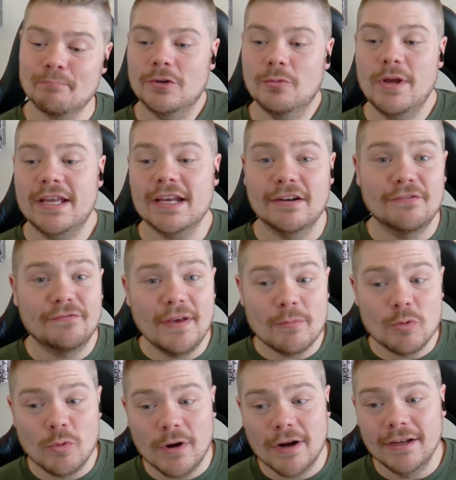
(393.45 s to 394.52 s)
Week of
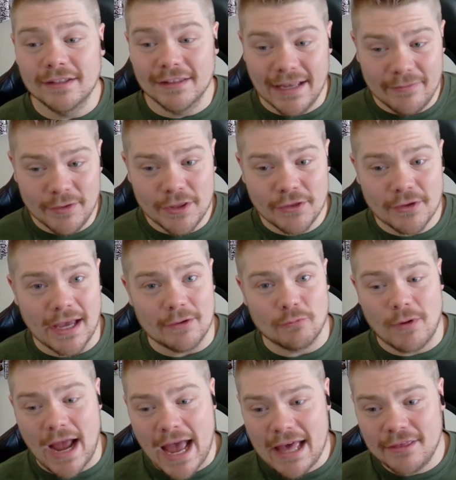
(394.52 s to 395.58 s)
February 11th, got
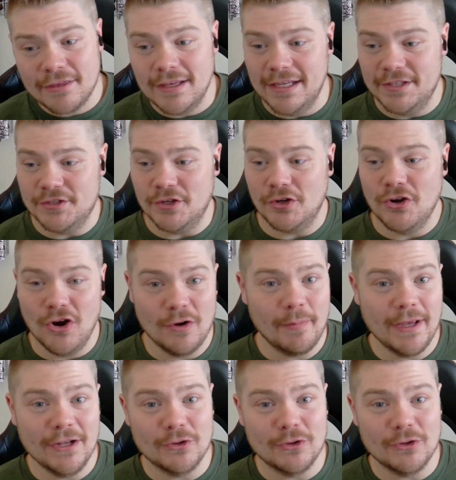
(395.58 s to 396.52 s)
Wrath. It's a carpet.